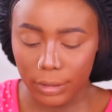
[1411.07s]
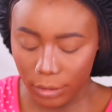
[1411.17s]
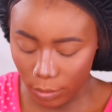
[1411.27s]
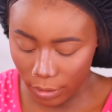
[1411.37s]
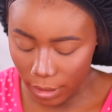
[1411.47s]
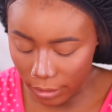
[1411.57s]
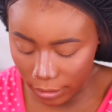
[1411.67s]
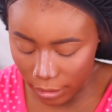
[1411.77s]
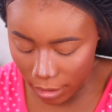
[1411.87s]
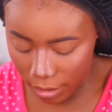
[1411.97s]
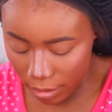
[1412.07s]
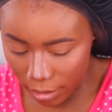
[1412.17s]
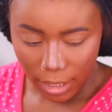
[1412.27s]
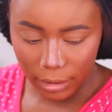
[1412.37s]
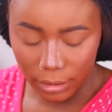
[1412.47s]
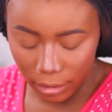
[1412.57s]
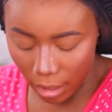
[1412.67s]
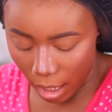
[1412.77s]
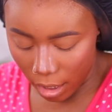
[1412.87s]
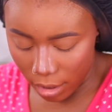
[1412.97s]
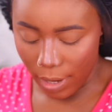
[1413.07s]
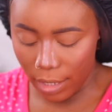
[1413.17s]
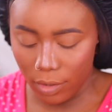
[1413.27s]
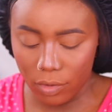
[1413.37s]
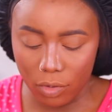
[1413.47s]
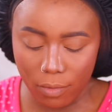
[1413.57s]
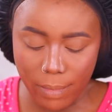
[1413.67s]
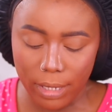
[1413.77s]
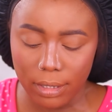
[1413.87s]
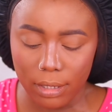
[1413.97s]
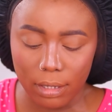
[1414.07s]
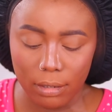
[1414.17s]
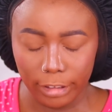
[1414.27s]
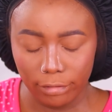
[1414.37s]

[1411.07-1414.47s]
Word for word: so dusty. Esther, why are you so messy?